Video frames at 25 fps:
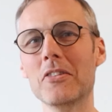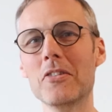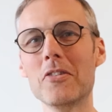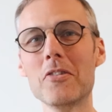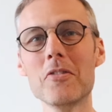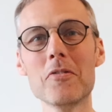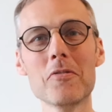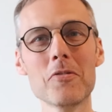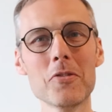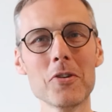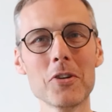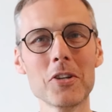
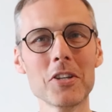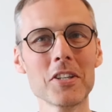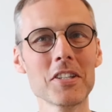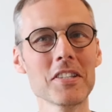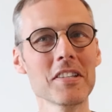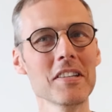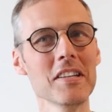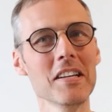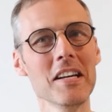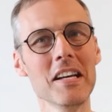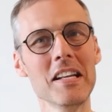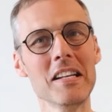The third
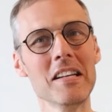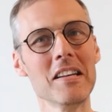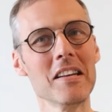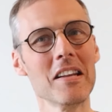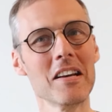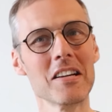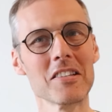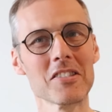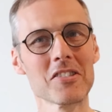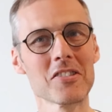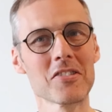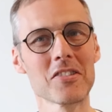and
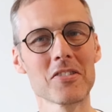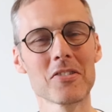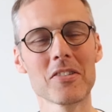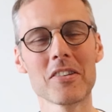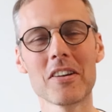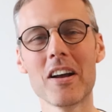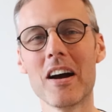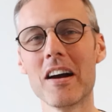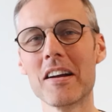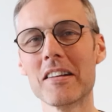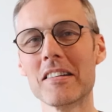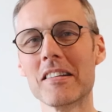last
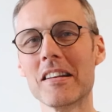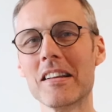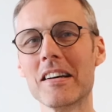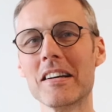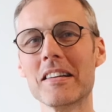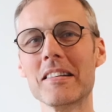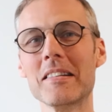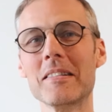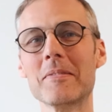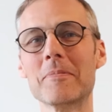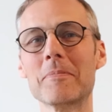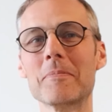
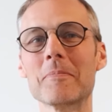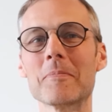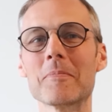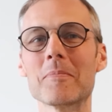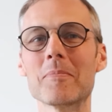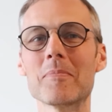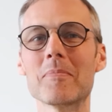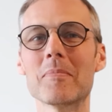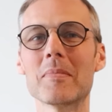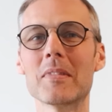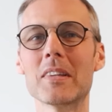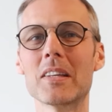guideline.
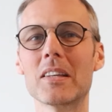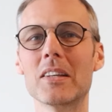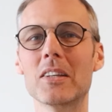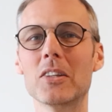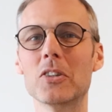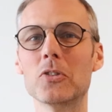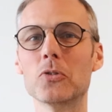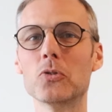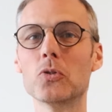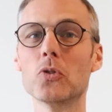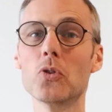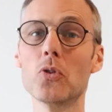
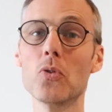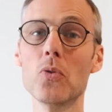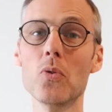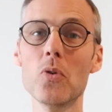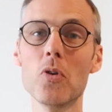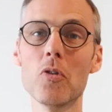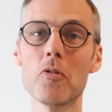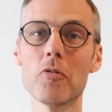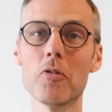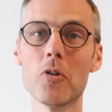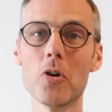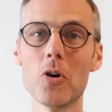The
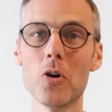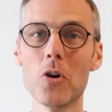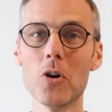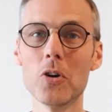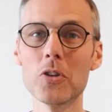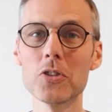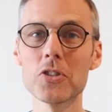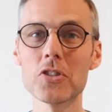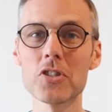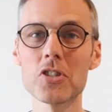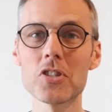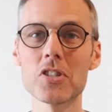rule of
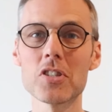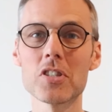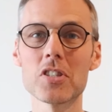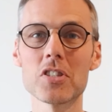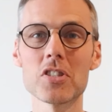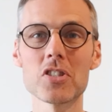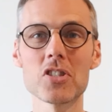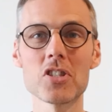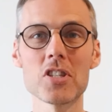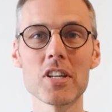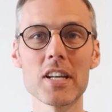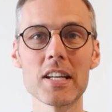odds
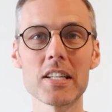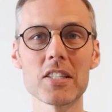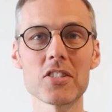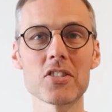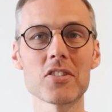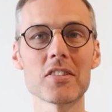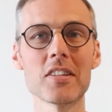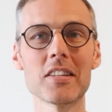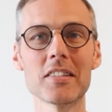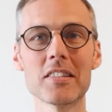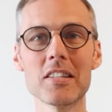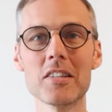says
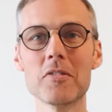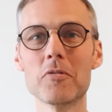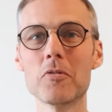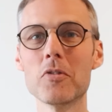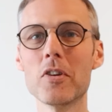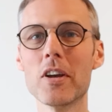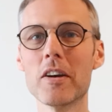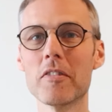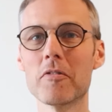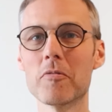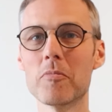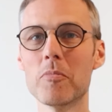that if
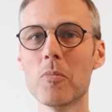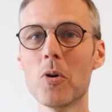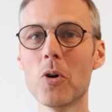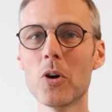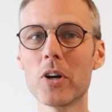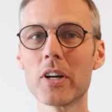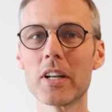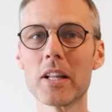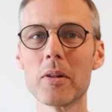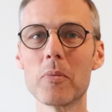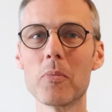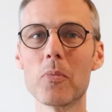you have
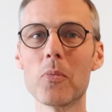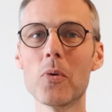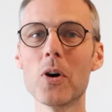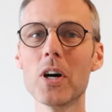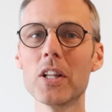more than